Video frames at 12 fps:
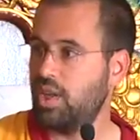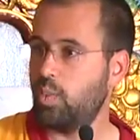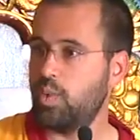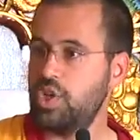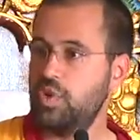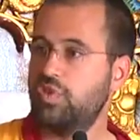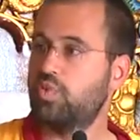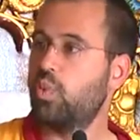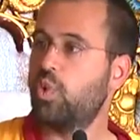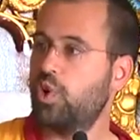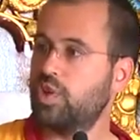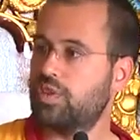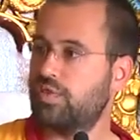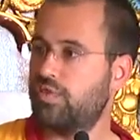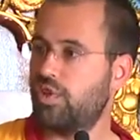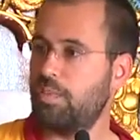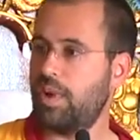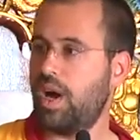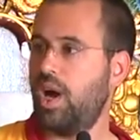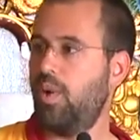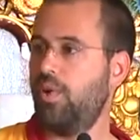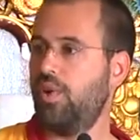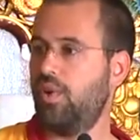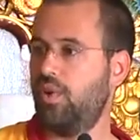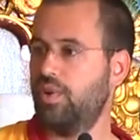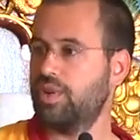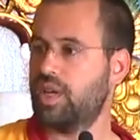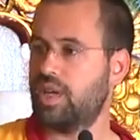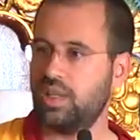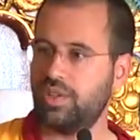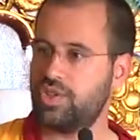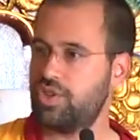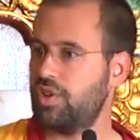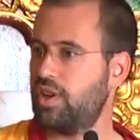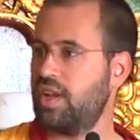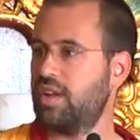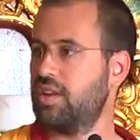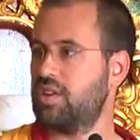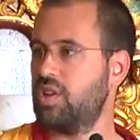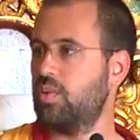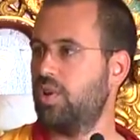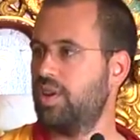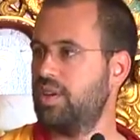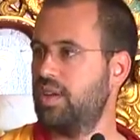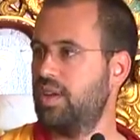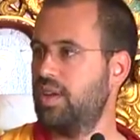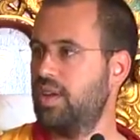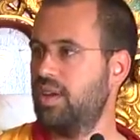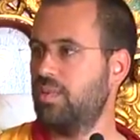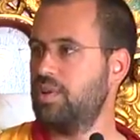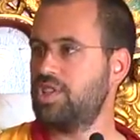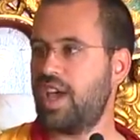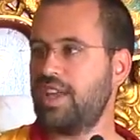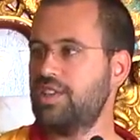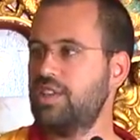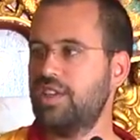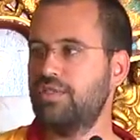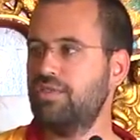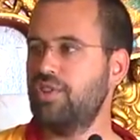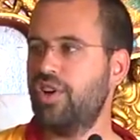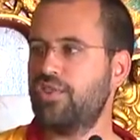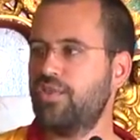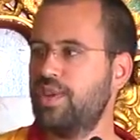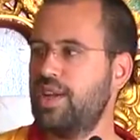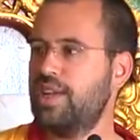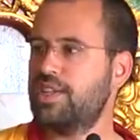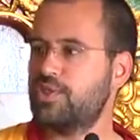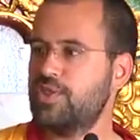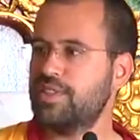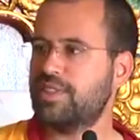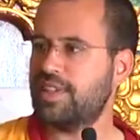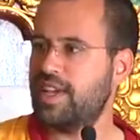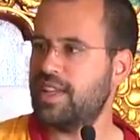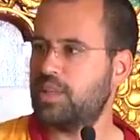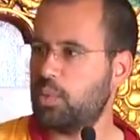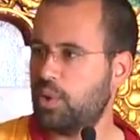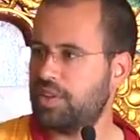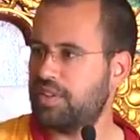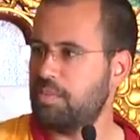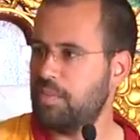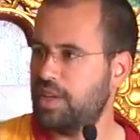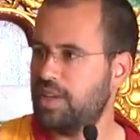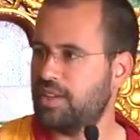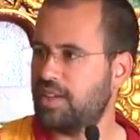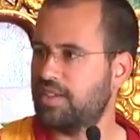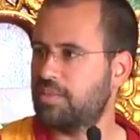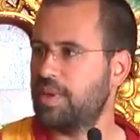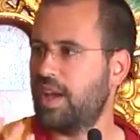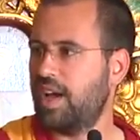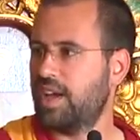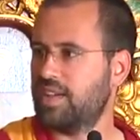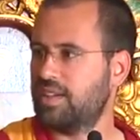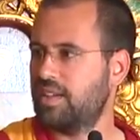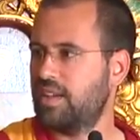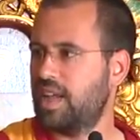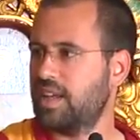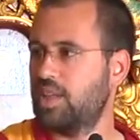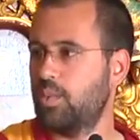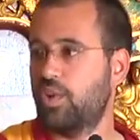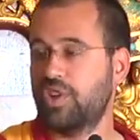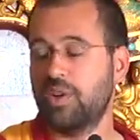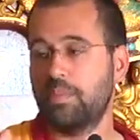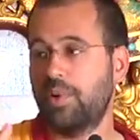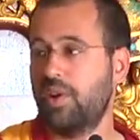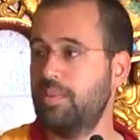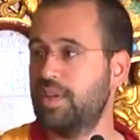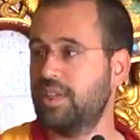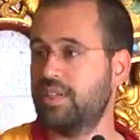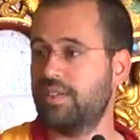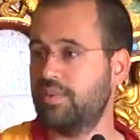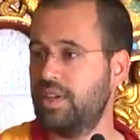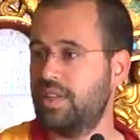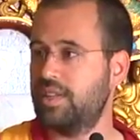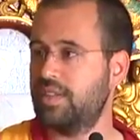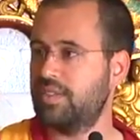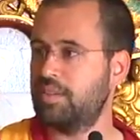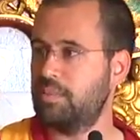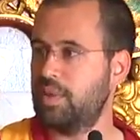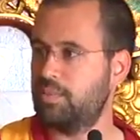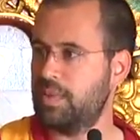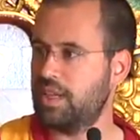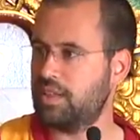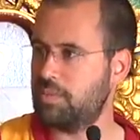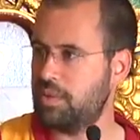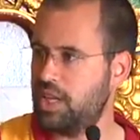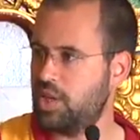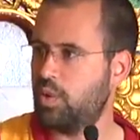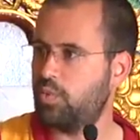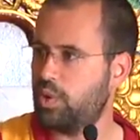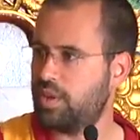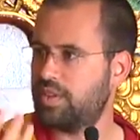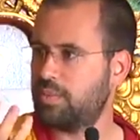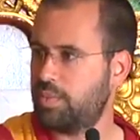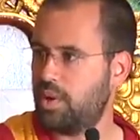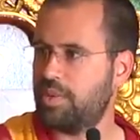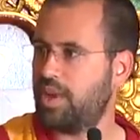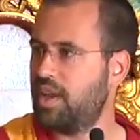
We use words from our own culture and so on, which actually do not really translate what's the meaning that is behind. Like the word impermanence really doesn't mean the meaning of what is impermanent.